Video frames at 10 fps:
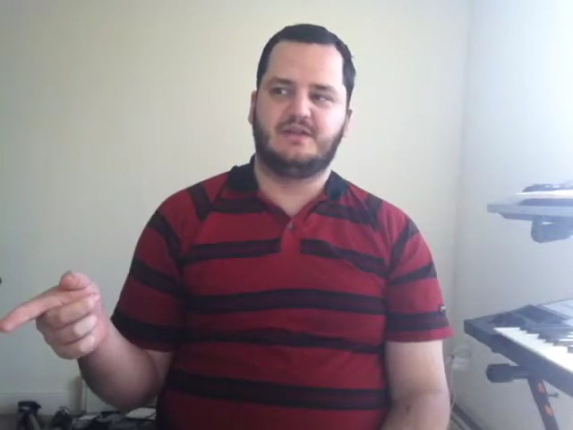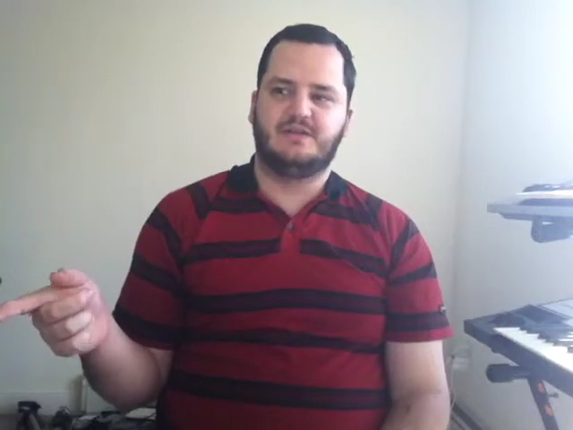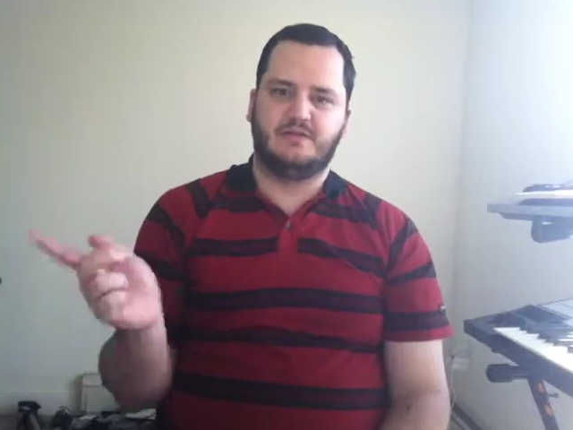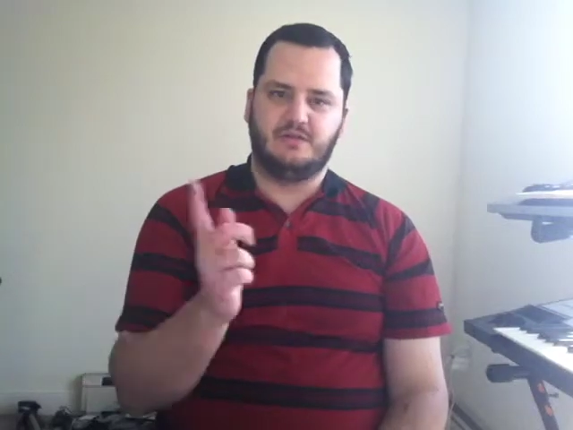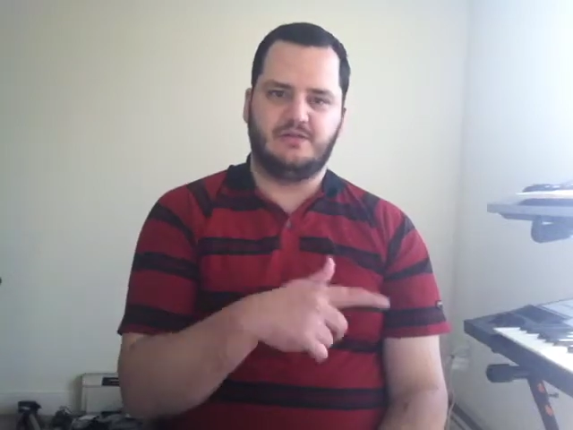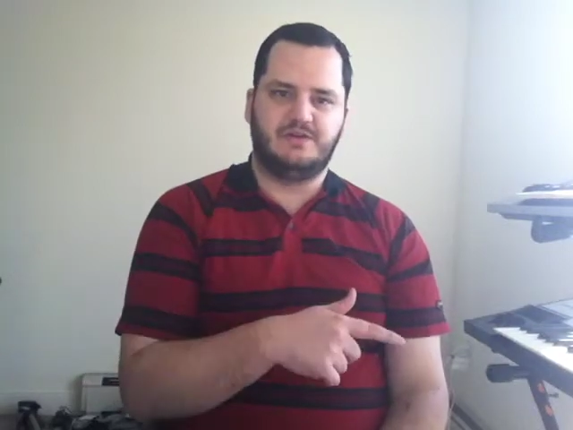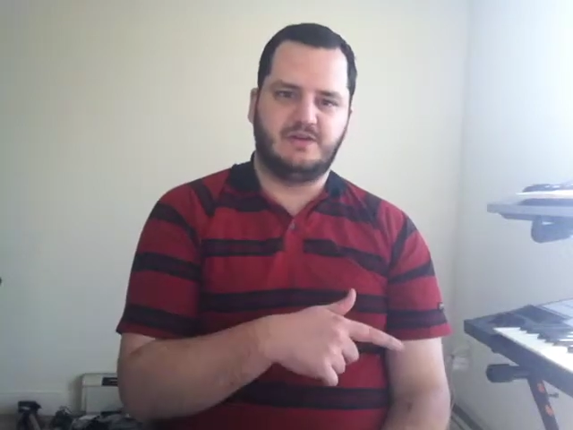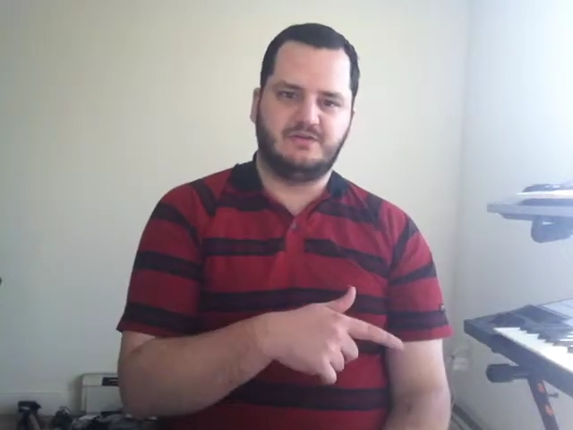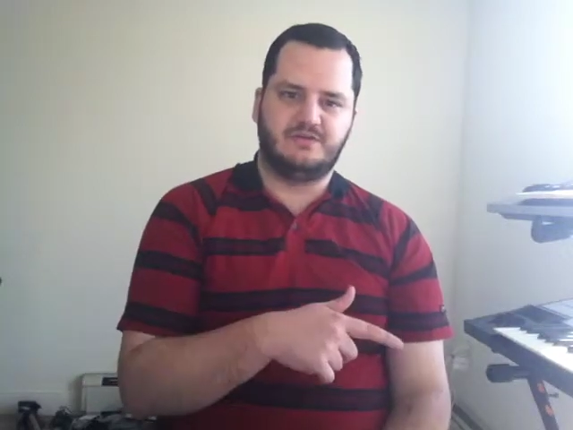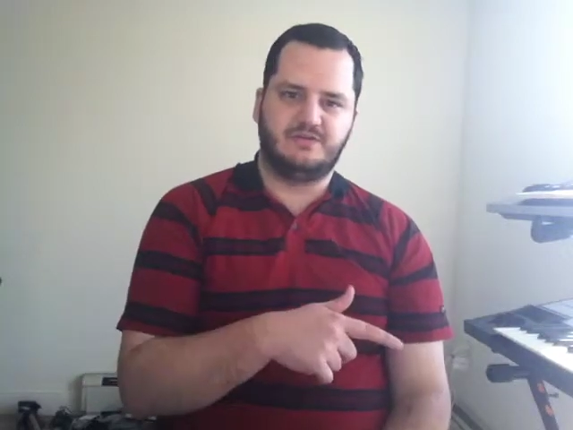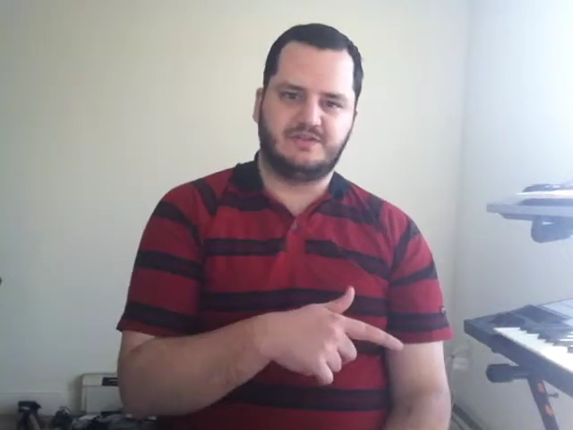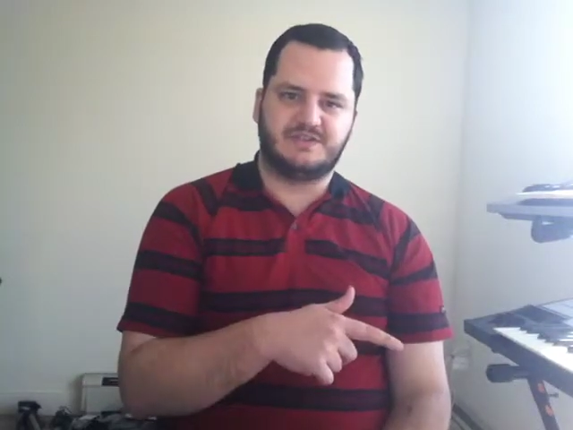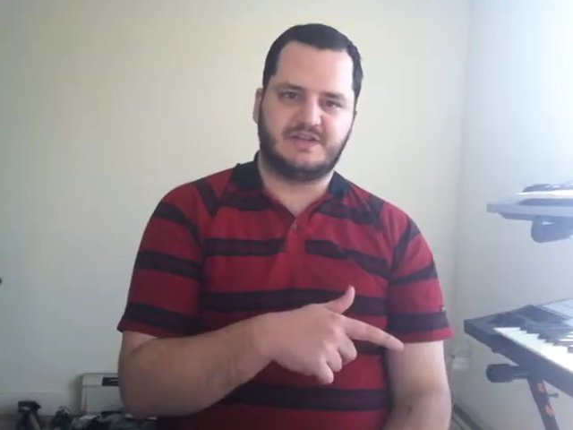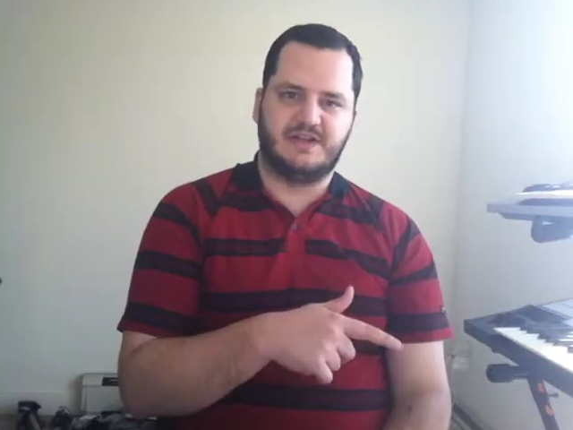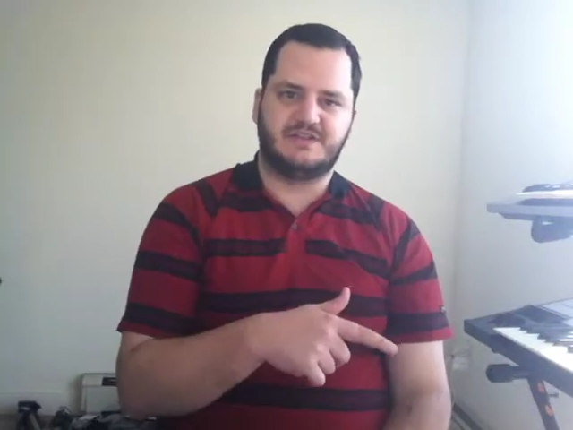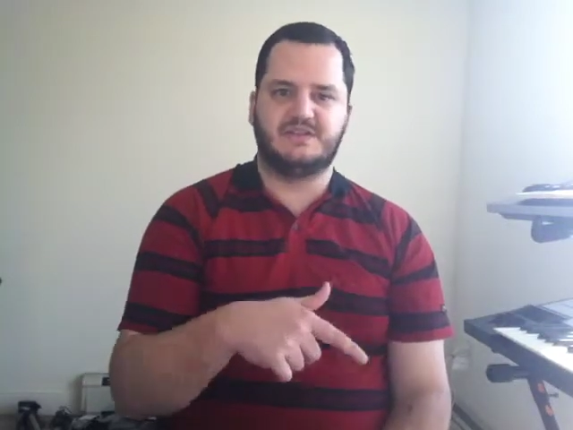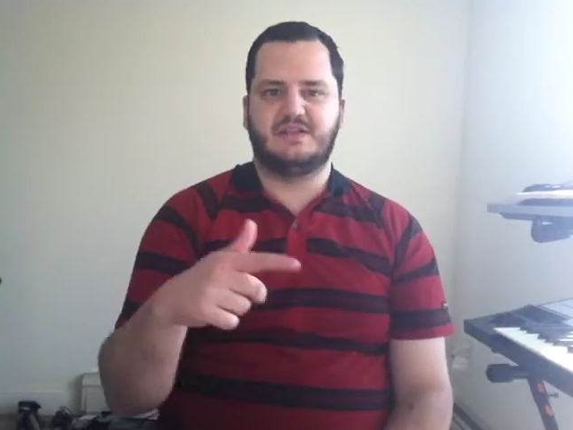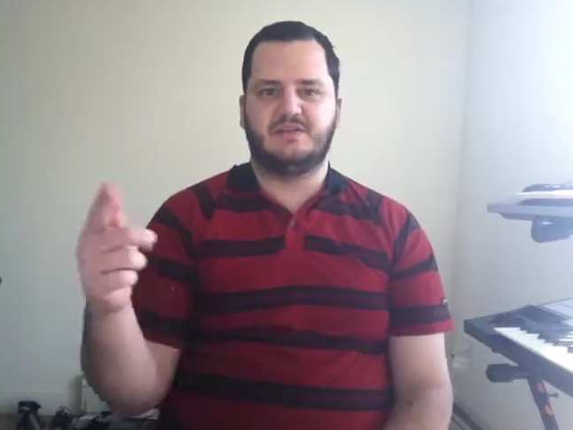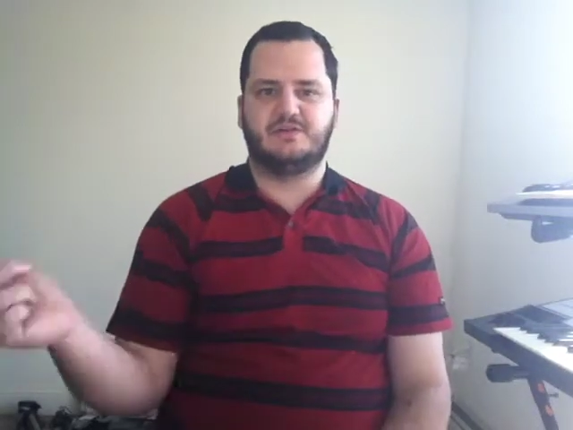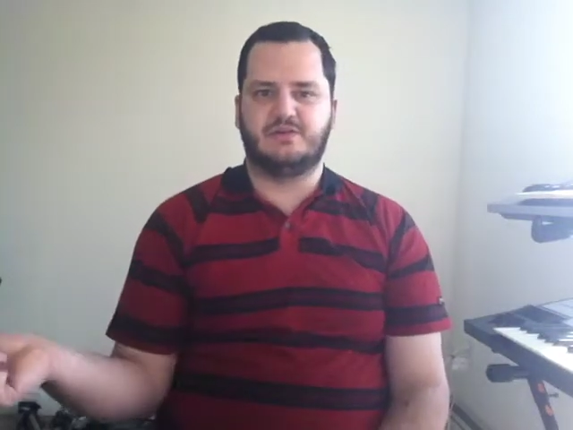They were living in new estates, and
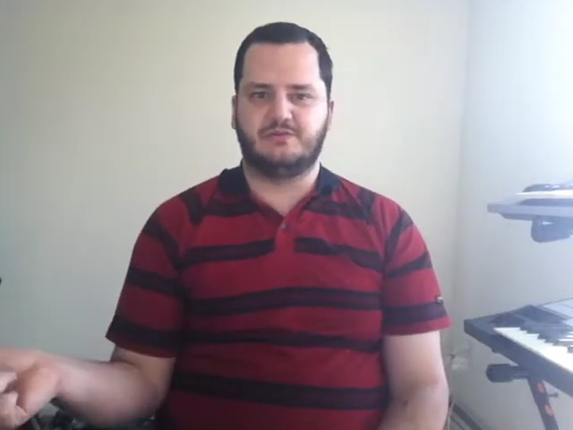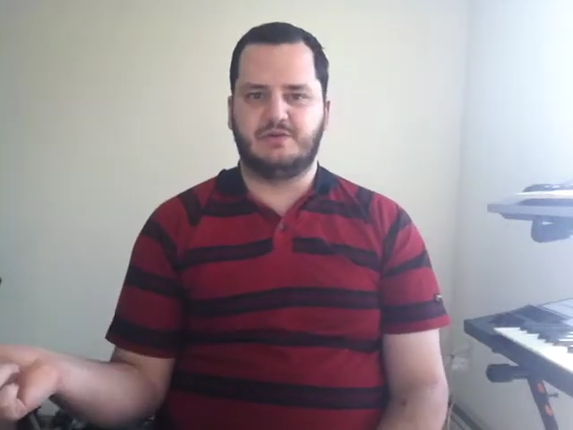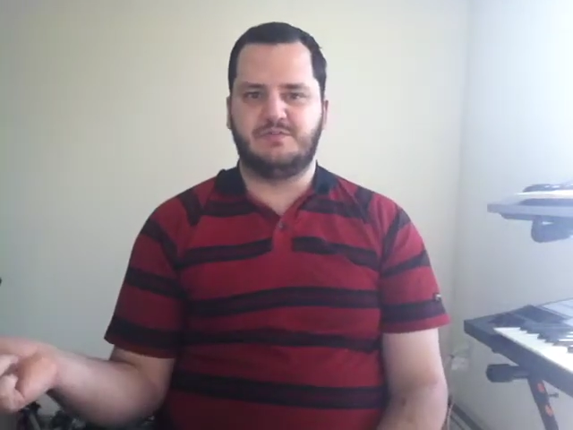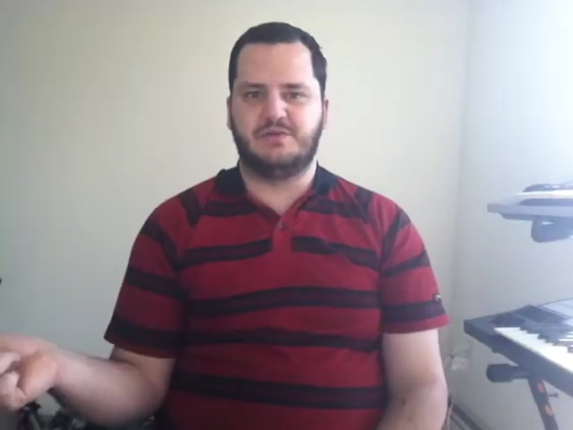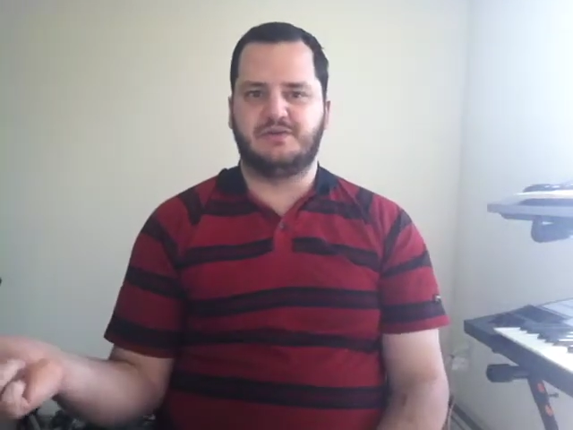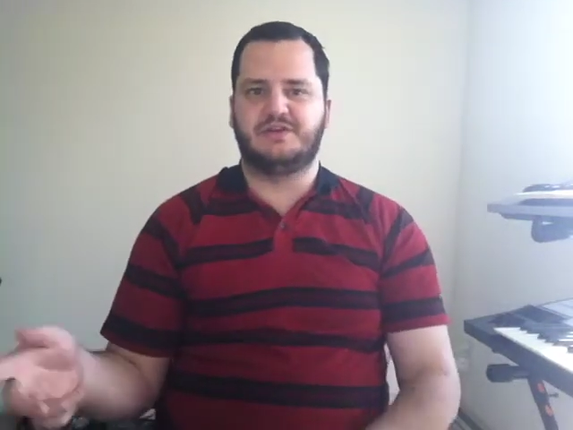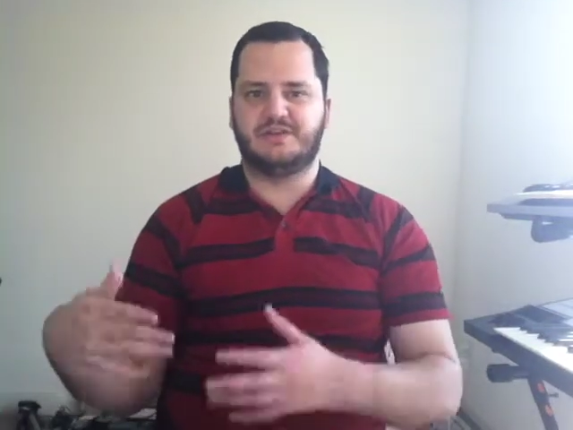then they're going to rebuild it,